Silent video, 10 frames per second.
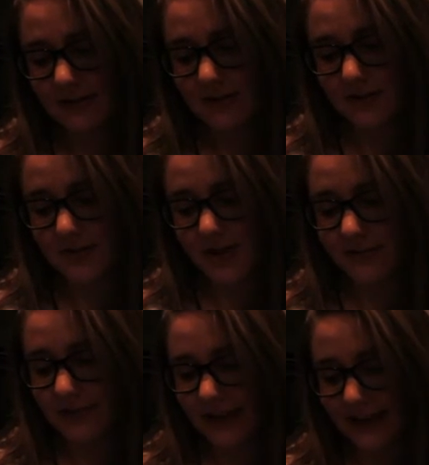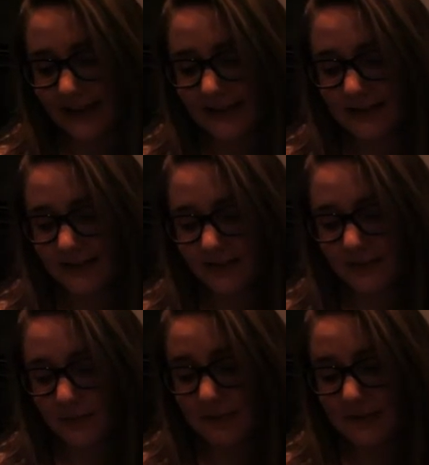Your sovereign hand
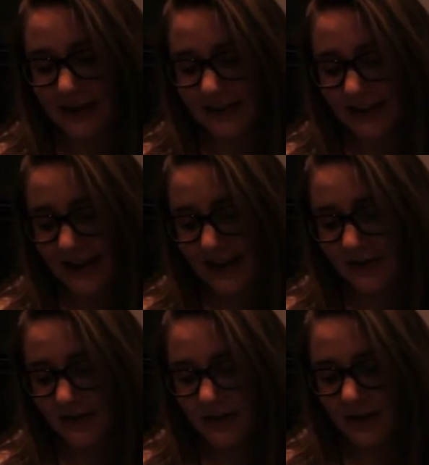will be my guide.